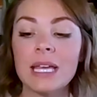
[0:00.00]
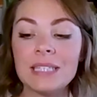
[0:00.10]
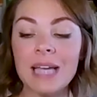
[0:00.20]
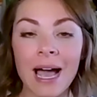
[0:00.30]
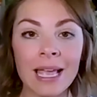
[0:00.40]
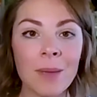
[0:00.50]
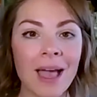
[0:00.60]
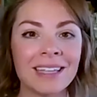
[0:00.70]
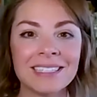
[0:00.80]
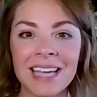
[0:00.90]
Time
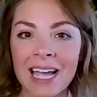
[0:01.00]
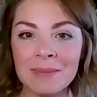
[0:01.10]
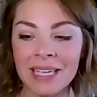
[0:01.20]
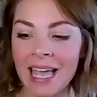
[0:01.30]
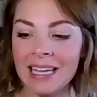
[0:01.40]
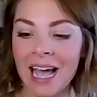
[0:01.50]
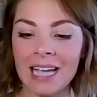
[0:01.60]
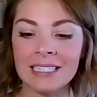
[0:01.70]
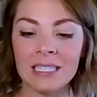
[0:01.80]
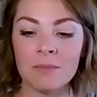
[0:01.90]
and time again, I
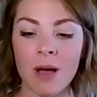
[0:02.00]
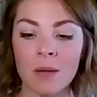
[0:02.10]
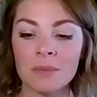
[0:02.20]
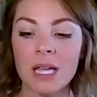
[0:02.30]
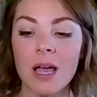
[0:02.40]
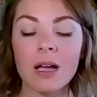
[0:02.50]
see moms